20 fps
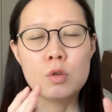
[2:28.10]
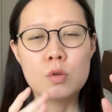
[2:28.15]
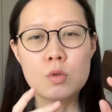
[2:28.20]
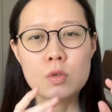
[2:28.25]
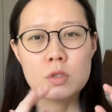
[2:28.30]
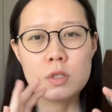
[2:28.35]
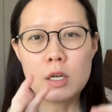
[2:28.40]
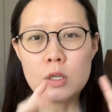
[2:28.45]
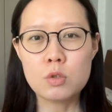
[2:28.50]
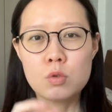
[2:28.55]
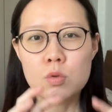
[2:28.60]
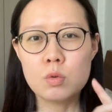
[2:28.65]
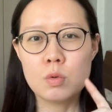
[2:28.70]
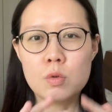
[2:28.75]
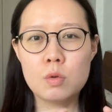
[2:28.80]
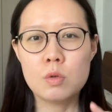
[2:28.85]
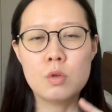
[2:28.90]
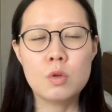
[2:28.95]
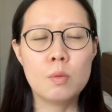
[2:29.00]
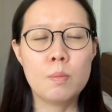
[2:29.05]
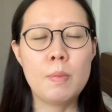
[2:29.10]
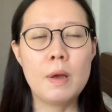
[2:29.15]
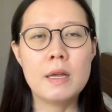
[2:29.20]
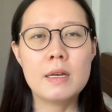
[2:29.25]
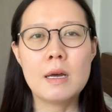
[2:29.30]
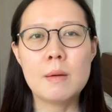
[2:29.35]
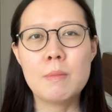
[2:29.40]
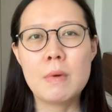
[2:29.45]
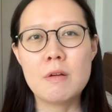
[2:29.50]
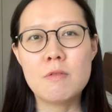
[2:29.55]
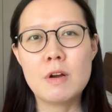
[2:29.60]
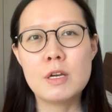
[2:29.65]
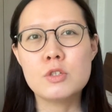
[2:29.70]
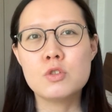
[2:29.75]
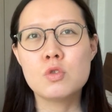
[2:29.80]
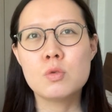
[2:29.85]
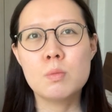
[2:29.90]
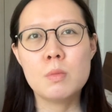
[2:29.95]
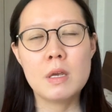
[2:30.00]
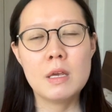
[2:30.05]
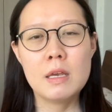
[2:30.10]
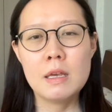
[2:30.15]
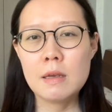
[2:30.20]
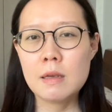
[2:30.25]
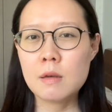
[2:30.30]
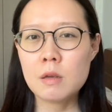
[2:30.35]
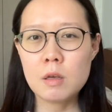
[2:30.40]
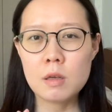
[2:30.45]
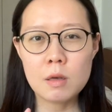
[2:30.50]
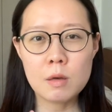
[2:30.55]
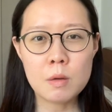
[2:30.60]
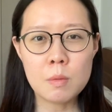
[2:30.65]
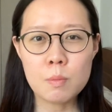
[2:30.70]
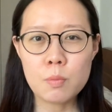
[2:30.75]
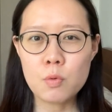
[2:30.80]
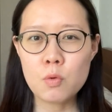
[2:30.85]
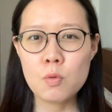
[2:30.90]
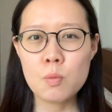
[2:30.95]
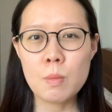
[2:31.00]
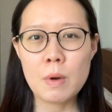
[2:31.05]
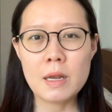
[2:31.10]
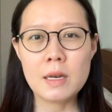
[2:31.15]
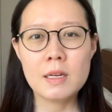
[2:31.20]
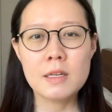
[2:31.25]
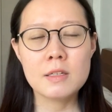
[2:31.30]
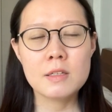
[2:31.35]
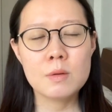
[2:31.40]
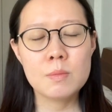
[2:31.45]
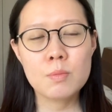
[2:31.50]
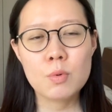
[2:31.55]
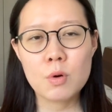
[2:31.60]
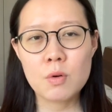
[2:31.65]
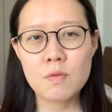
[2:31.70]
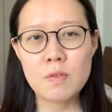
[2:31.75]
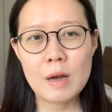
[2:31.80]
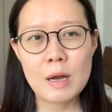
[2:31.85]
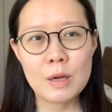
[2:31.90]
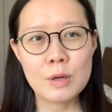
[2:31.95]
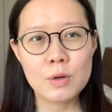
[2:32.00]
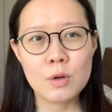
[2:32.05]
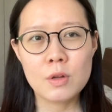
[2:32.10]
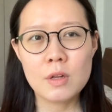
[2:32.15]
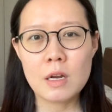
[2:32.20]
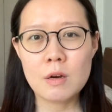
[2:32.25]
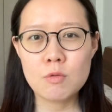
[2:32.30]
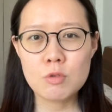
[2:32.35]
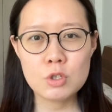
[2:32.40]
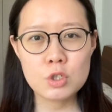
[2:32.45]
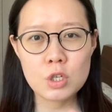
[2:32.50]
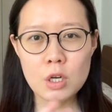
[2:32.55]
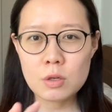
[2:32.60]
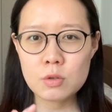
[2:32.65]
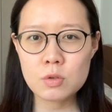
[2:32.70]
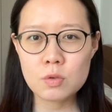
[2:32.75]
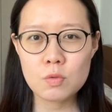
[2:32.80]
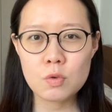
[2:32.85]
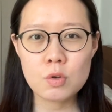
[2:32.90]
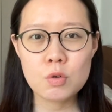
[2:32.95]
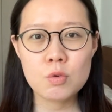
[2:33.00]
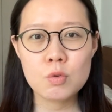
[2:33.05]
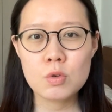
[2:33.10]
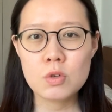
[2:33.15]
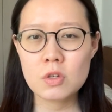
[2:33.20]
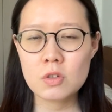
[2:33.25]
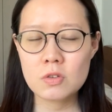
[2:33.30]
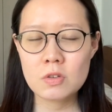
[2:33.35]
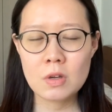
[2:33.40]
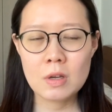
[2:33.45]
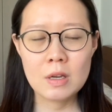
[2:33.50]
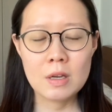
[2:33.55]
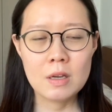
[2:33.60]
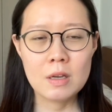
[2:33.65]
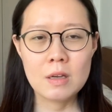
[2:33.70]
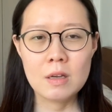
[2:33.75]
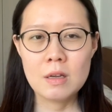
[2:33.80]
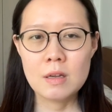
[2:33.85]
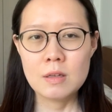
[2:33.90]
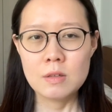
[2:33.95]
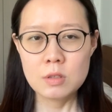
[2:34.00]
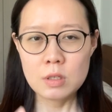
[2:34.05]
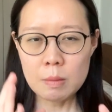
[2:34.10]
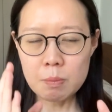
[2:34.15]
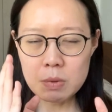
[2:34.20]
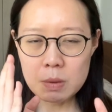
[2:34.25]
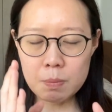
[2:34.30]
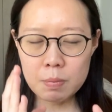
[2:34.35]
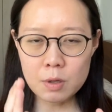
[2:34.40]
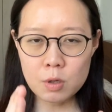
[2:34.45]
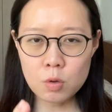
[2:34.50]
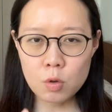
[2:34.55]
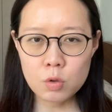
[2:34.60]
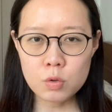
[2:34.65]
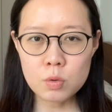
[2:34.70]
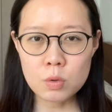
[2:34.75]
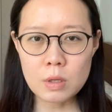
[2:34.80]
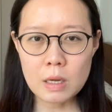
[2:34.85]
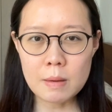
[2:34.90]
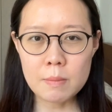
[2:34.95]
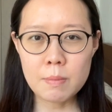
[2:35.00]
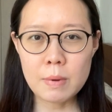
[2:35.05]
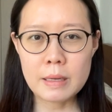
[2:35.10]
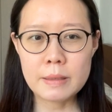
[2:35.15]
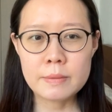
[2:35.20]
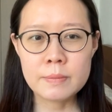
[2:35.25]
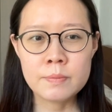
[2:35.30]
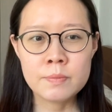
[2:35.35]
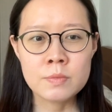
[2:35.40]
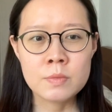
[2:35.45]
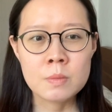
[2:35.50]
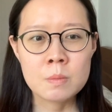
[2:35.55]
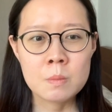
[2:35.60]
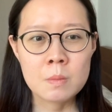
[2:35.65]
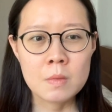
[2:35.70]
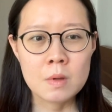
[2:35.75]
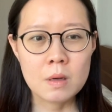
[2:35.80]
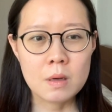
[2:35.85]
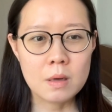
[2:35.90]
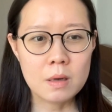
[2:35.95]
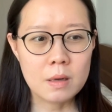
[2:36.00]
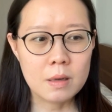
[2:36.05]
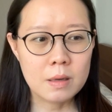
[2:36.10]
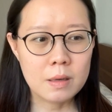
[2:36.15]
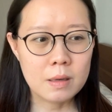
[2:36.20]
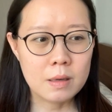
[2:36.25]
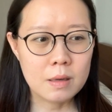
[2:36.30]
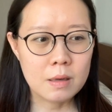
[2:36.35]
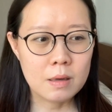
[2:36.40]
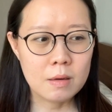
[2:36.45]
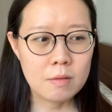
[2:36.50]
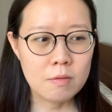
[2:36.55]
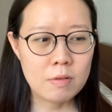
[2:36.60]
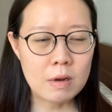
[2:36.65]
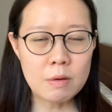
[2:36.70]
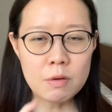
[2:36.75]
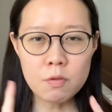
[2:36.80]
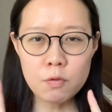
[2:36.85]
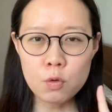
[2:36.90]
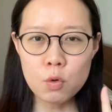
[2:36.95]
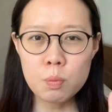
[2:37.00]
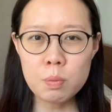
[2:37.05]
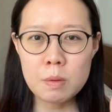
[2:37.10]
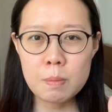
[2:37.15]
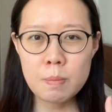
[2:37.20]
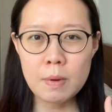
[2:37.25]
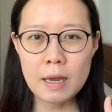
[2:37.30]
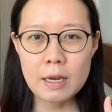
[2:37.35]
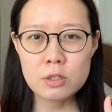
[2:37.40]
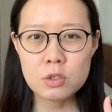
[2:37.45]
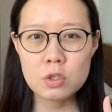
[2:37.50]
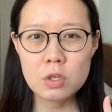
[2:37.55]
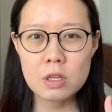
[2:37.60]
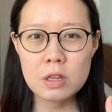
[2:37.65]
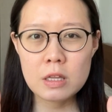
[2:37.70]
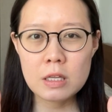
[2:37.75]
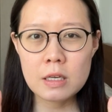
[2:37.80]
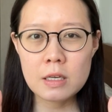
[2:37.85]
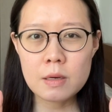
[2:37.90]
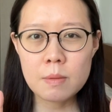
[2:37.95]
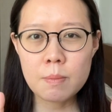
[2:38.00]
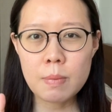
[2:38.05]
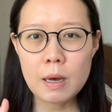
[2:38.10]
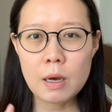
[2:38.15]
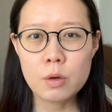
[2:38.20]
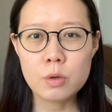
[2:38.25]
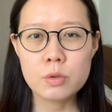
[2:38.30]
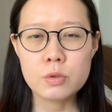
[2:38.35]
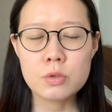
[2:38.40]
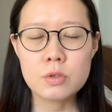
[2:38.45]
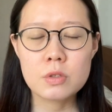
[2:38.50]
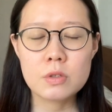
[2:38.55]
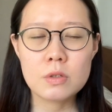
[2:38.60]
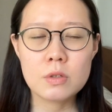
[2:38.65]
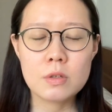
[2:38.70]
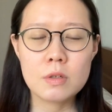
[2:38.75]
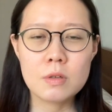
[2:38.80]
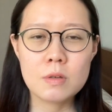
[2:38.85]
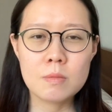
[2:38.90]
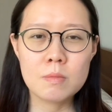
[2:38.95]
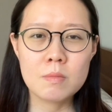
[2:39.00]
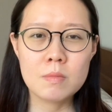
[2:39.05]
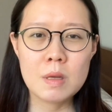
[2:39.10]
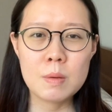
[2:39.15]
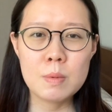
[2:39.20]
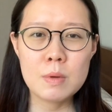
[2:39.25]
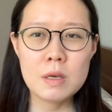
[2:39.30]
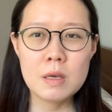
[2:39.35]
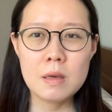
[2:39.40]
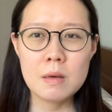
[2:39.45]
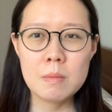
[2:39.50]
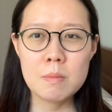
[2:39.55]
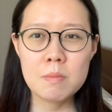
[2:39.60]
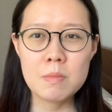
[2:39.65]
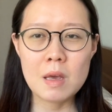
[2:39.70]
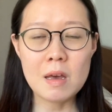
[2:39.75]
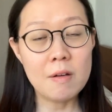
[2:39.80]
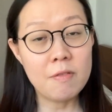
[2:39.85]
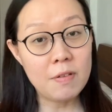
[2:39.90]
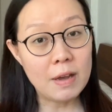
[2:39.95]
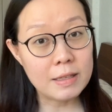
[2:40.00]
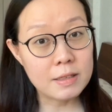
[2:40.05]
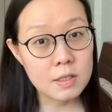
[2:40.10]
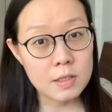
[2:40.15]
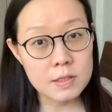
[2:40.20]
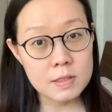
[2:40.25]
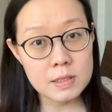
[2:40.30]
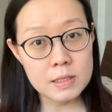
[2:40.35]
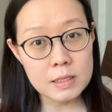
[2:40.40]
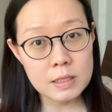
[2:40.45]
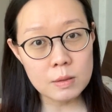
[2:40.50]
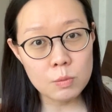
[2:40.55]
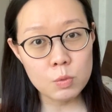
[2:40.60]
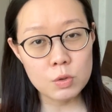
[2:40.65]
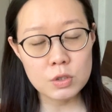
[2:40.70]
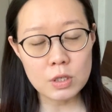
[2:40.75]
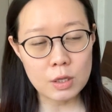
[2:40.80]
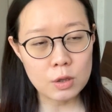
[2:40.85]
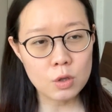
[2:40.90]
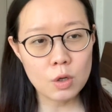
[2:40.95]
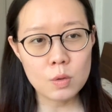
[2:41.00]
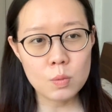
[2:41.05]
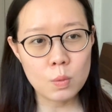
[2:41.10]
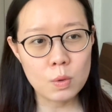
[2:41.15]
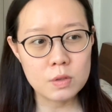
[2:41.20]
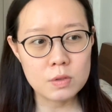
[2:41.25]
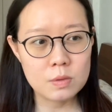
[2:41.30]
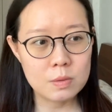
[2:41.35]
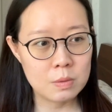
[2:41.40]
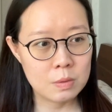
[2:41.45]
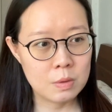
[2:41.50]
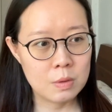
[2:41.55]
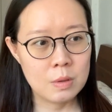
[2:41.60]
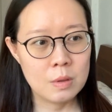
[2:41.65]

start to pad up my resume, improve my LinkedIn profile and all that, and reach out to recruiters. Some people go to that, but very few people actually think about maybe a factor C, which I thought was,